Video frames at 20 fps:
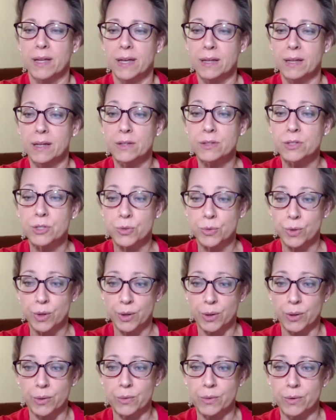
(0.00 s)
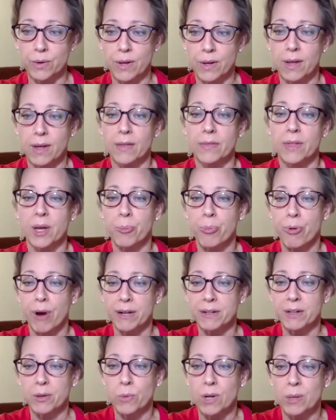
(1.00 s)
It is true that
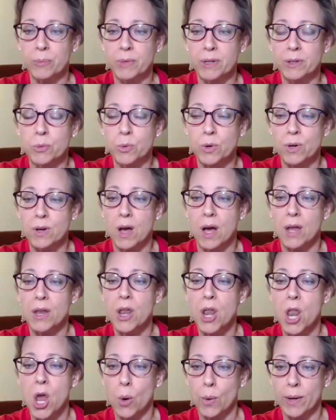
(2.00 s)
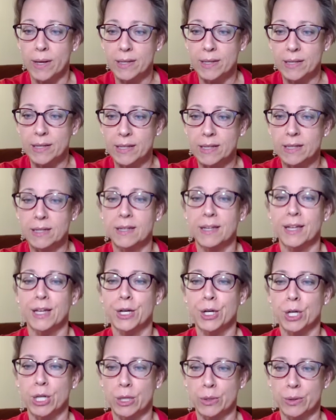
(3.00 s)
pregnant women were not knowingly
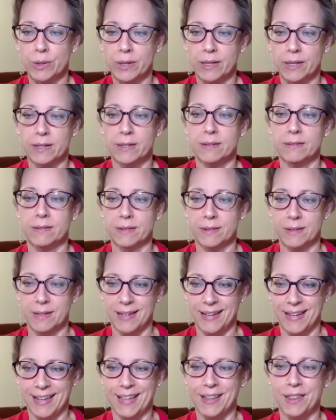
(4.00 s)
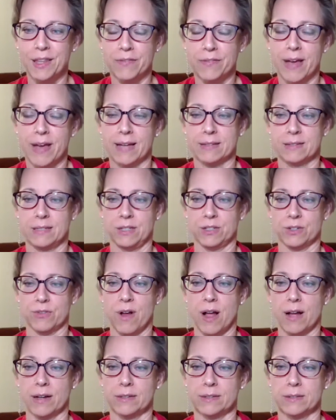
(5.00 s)
included in the vaccine
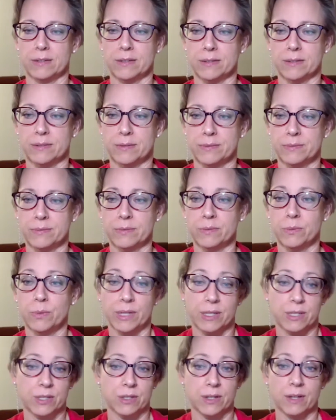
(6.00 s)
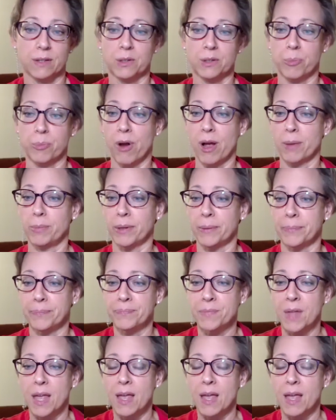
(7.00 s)
trials, which is a problem.